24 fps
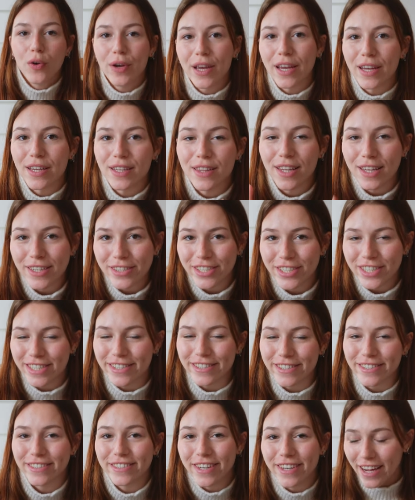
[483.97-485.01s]
Okay, lunch
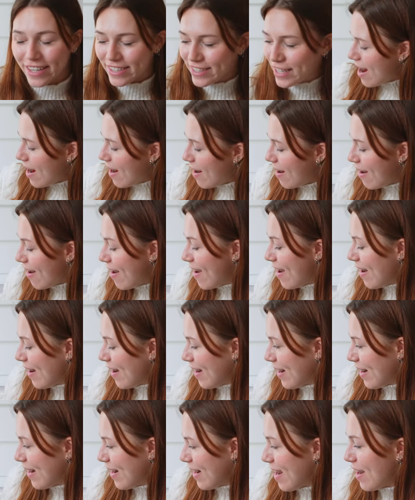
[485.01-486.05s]
is done.
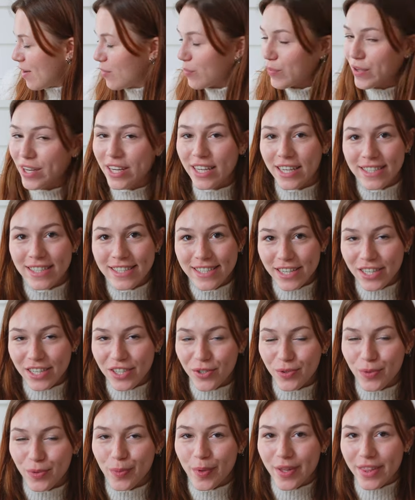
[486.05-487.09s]
I am gonna
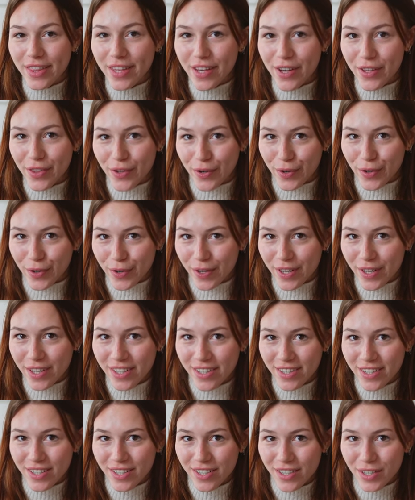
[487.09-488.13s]
continue with the other
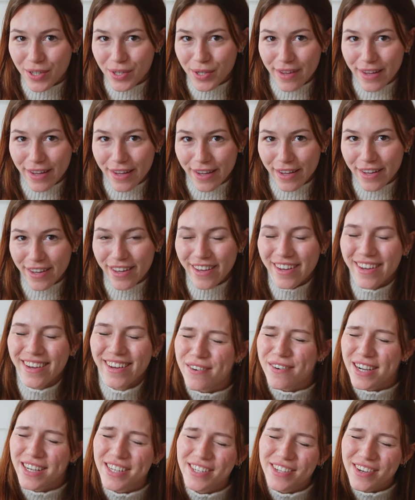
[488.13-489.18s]
thing.
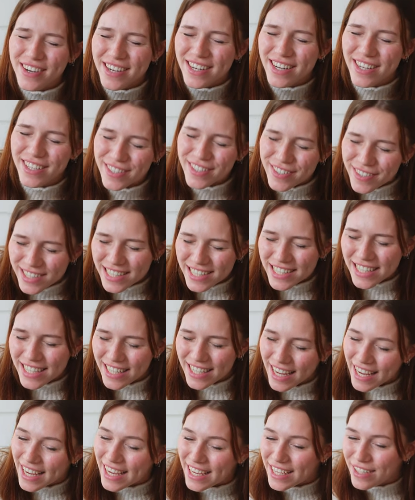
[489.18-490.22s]
Why do I not know the
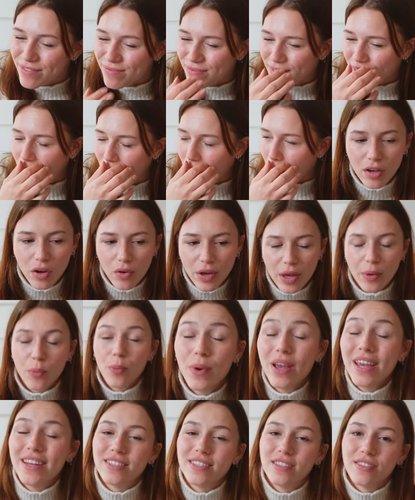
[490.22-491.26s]
name? Okay,
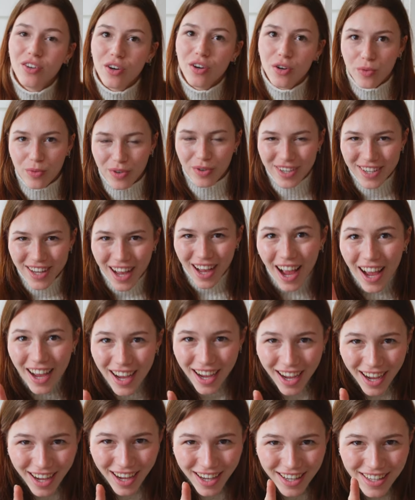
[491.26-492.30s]
wait, no.
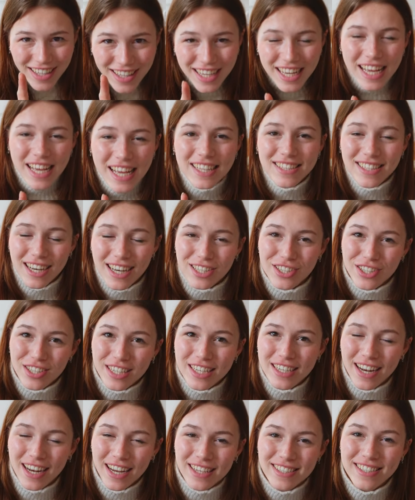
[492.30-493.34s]
It's
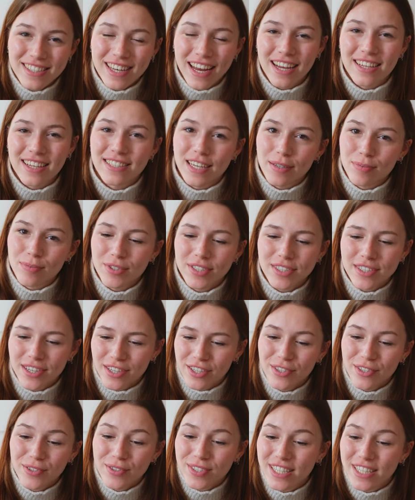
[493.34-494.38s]
actually a nightstand. I'm just
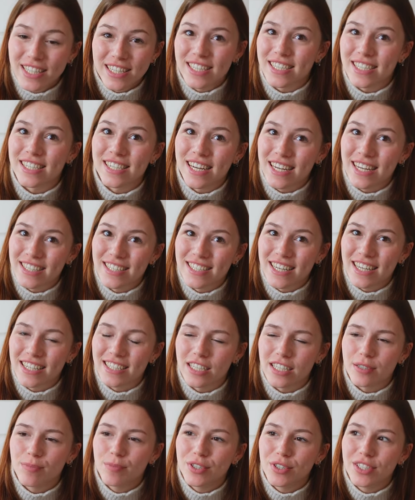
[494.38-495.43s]
not using it as a nightstand.
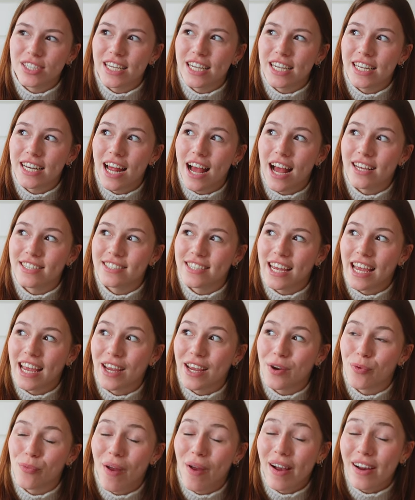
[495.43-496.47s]
I'm using it as
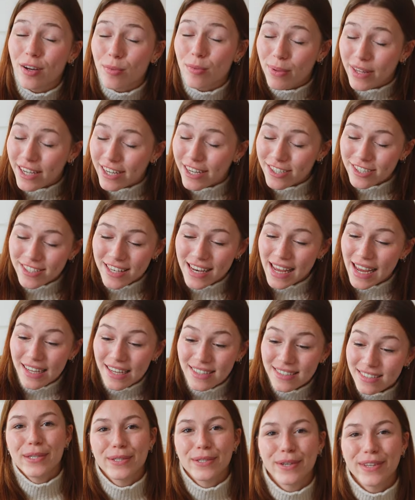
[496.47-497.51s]
a record player
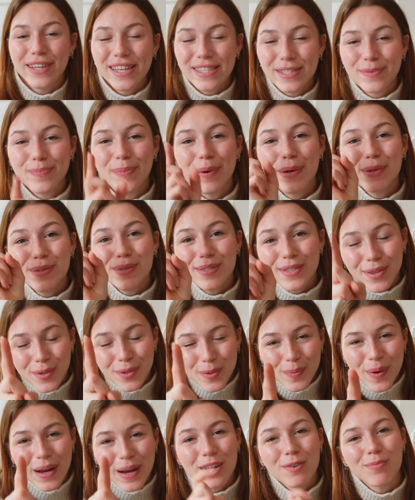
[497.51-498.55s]
stand. So let's build the
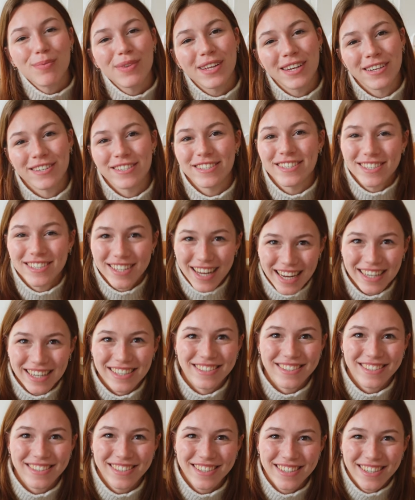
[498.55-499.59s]
record player
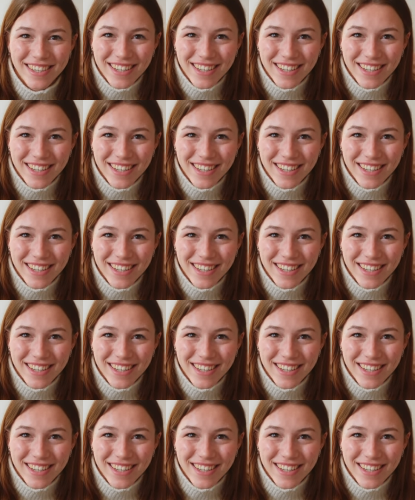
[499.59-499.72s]
stand.